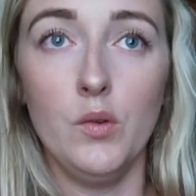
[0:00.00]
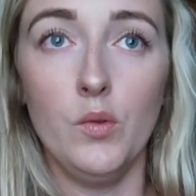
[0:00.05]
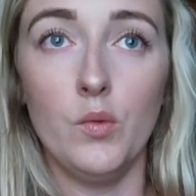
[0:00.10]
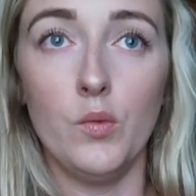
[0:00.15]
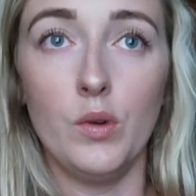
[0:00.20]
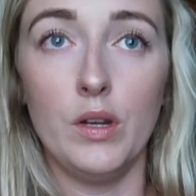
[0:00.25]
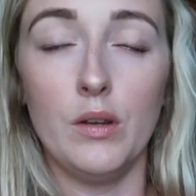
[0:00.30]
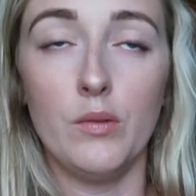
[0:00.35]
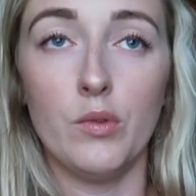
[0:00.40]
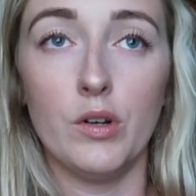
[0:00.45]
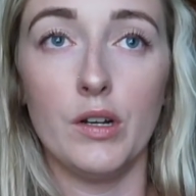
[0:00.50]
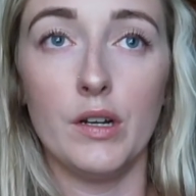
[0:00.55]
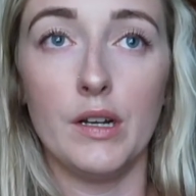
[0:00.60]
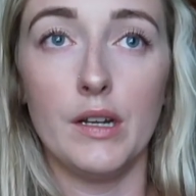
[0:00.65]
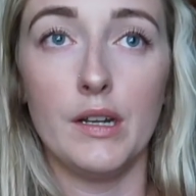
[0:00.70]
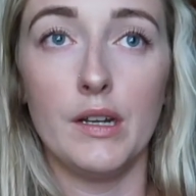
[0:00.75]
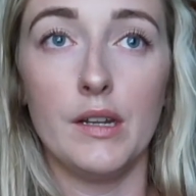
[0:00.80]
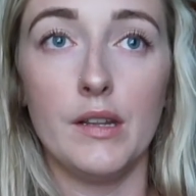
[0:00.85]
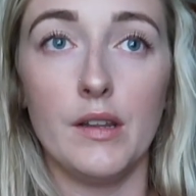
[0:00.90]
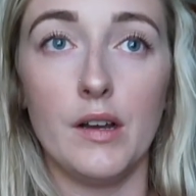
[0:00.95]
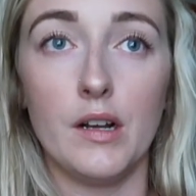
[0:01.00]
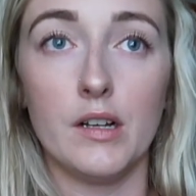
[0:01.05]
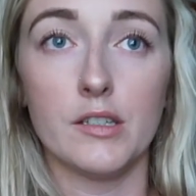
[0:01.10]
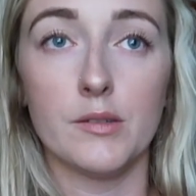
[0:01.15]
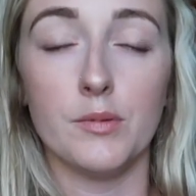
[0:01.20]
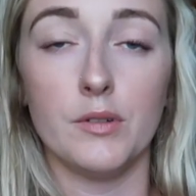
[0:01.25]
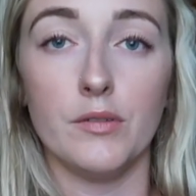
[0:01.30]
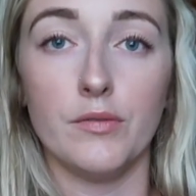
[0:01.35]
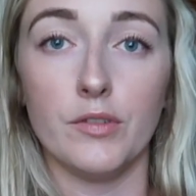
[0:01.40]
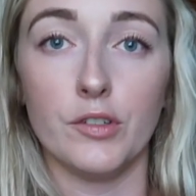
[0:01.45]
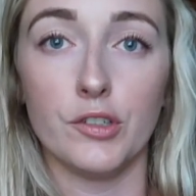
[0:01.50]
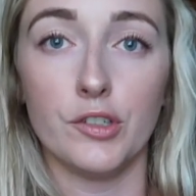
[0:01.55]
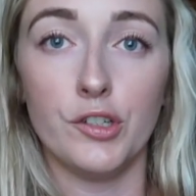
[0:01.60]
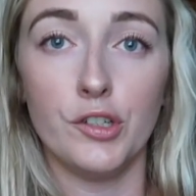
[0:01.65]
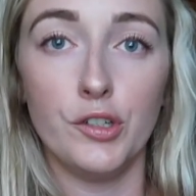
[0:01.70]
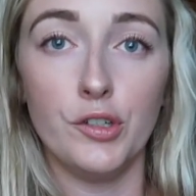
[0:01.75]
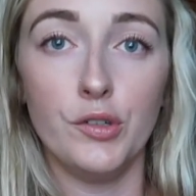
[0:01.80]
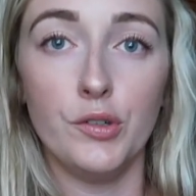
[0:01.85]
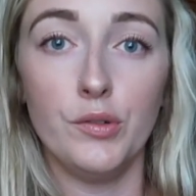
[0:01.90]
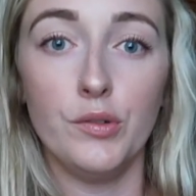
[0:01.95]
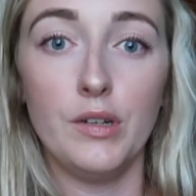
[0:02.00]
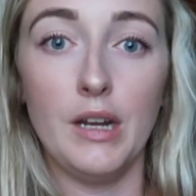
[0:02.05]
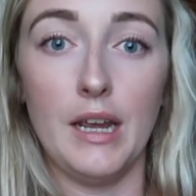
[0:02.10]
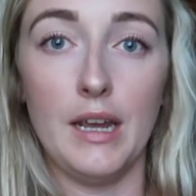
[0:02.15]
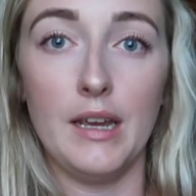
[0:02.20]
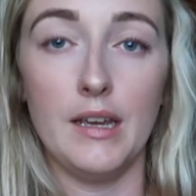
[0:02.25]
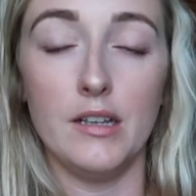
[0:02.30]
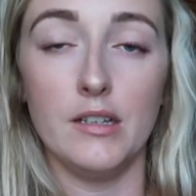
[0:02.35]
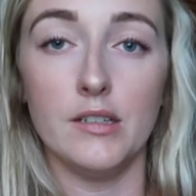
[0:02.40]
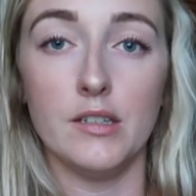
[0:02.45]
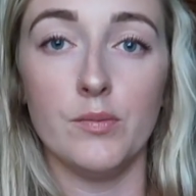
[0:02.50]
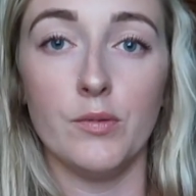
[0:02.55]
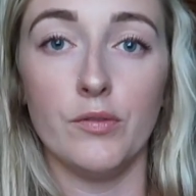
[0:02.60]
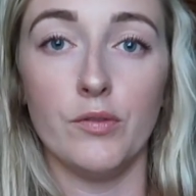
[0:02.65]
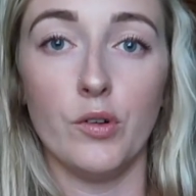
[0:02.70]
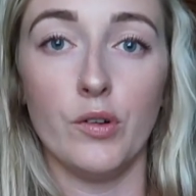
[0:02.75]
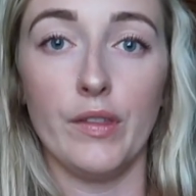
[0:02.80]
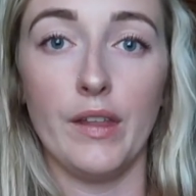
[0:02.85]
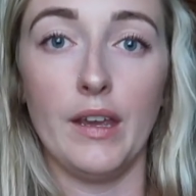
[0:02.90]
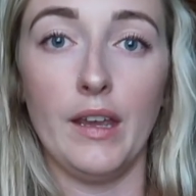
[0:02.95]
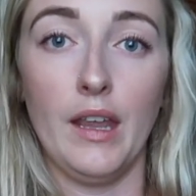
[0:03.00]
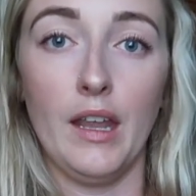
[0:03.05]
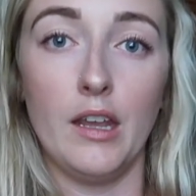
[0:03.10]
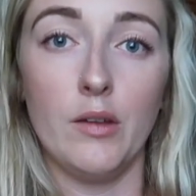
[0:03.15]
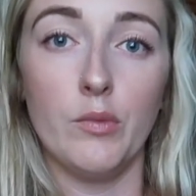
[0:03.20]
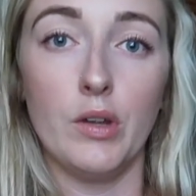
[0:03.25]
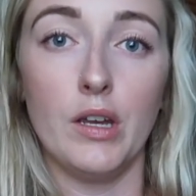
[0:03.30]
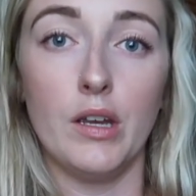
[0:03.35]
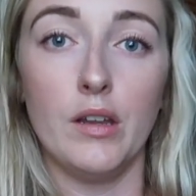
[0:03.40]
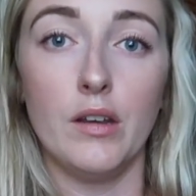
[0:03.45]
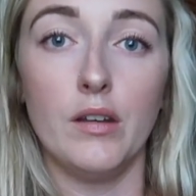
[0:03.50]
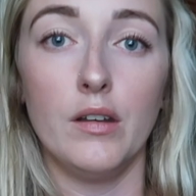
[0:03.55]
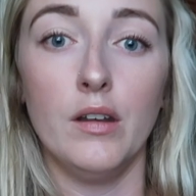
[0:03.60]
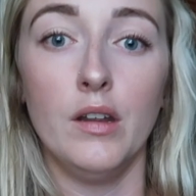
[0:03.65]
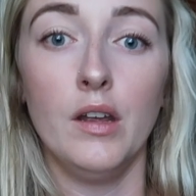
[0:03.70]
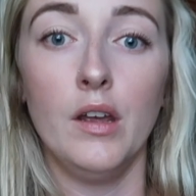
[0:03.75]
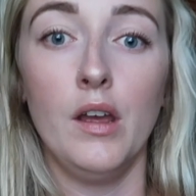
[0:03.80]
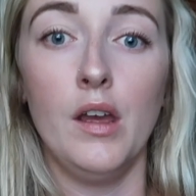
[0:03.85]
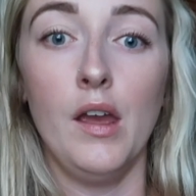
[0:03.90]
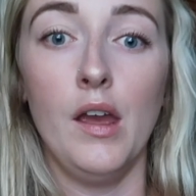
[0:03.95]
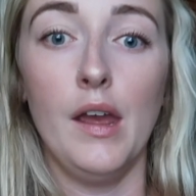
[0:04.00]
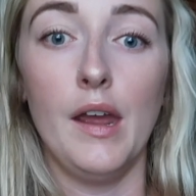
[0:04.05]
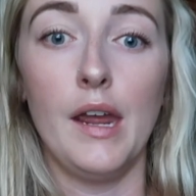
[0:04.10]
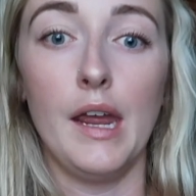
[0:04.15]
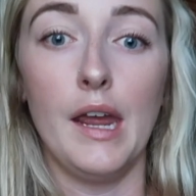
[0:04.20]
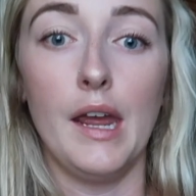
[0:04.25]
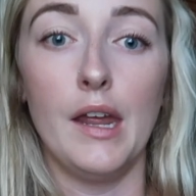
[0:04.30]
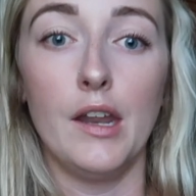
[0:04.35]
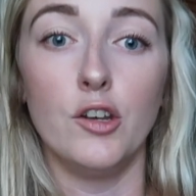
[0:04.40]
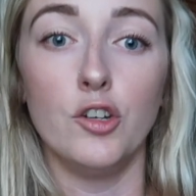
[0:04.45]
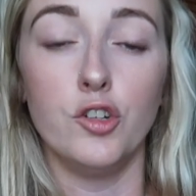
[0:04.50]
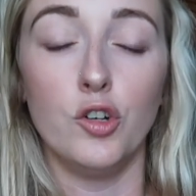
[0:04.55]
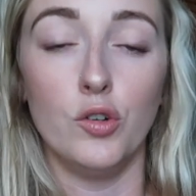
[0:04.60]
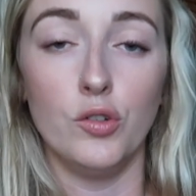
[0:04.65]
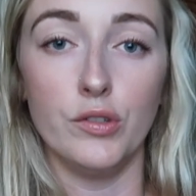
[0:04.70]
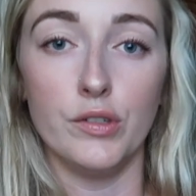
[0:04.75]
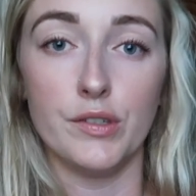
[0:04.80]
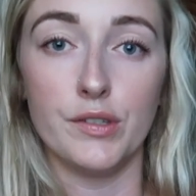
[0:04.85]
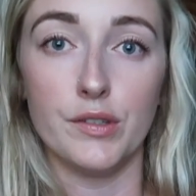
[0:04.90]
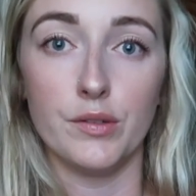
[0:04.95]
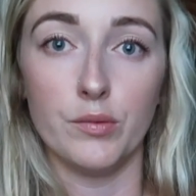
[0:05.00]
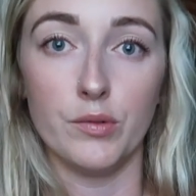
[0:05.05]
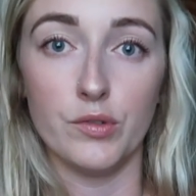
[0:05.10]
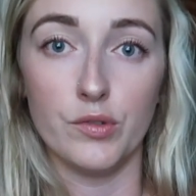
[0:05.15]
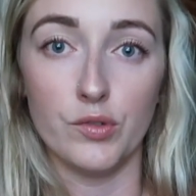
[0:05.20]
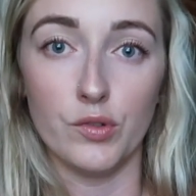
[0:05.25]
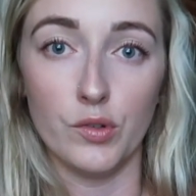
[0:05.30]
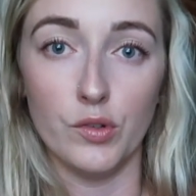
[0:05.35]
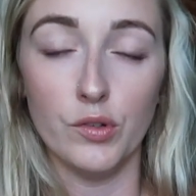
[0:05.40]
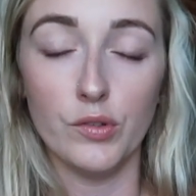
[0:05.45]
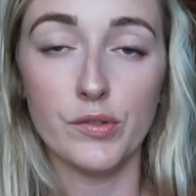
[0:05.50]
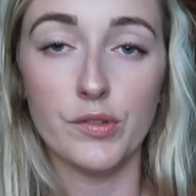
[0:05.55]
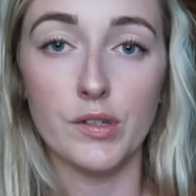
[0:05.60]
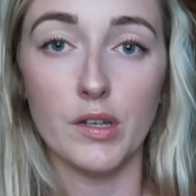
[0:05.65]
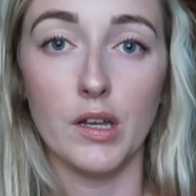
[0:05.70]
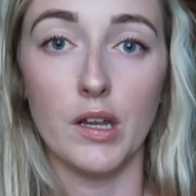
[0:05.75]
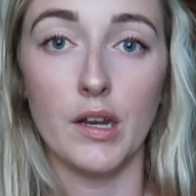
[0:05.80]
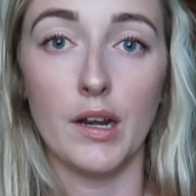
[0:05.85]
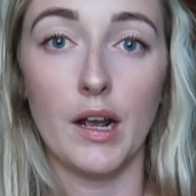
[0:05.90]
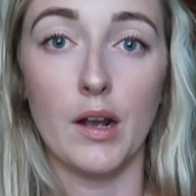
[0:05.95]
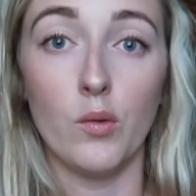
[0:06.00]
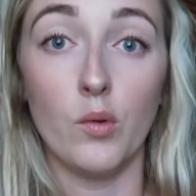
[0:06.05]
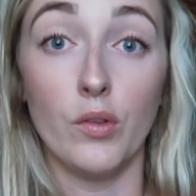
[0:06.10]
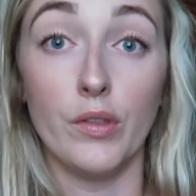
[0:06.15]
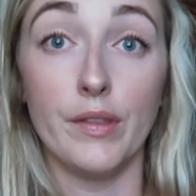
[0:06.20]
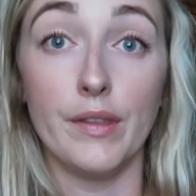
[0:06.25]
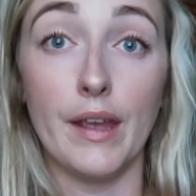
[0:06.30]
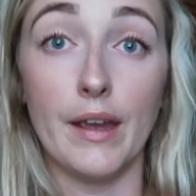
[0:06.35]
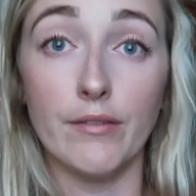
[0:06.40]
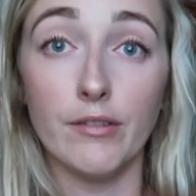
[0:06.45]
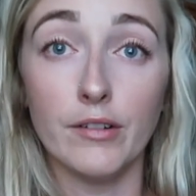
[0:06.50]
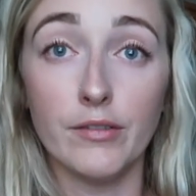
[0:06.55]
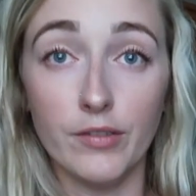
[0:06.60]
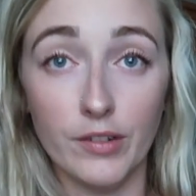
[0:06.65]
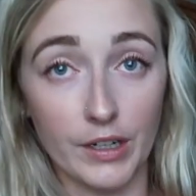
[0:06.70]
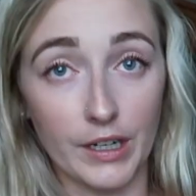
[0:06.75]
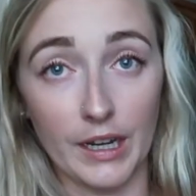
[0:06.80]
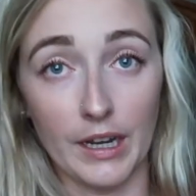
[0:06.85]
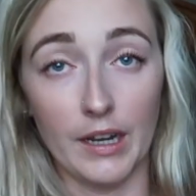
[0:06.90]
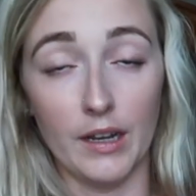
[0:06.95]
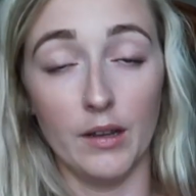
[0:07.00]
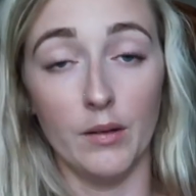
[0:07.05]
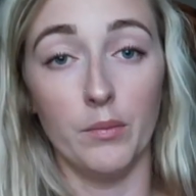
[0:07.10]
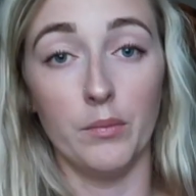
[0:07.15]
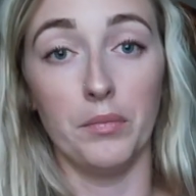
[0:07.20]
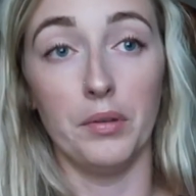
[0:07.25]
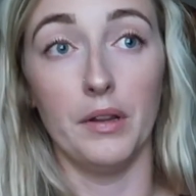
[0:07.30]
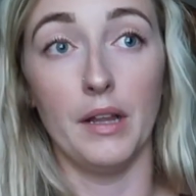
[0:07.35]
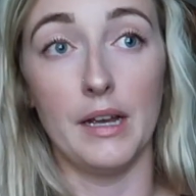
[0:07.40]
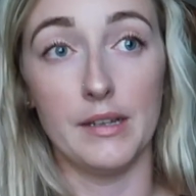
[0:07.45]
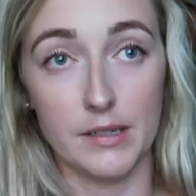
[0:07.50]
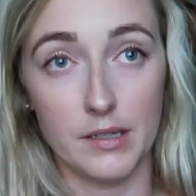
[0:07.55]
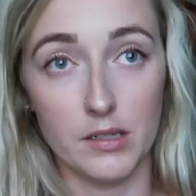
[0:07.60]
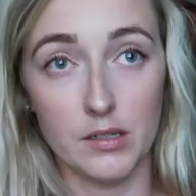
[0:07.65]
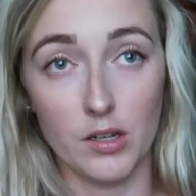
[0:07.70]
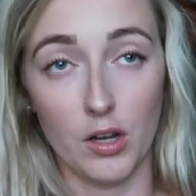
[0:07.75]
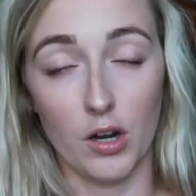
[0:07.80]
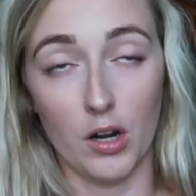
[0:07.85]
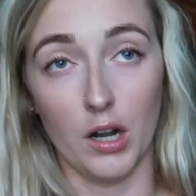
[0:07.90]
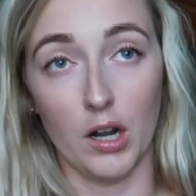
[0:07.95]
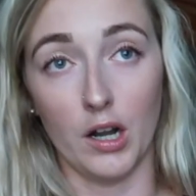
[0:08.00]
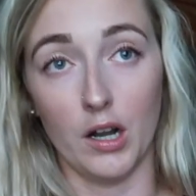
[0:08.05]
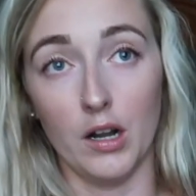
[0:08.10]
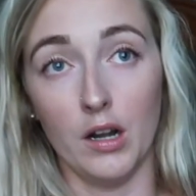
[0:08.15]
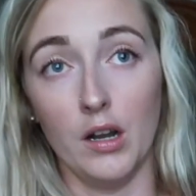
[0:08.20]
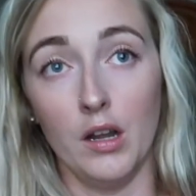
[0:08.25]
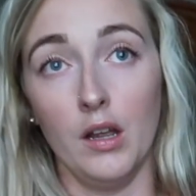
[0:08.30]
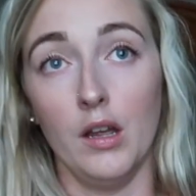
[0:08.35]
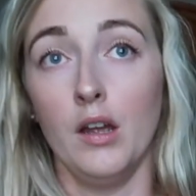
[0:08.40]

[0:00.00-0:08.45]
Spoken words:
We were in the hospital for 2 days before they came in and told us the results, and I will never forget, bless his heart,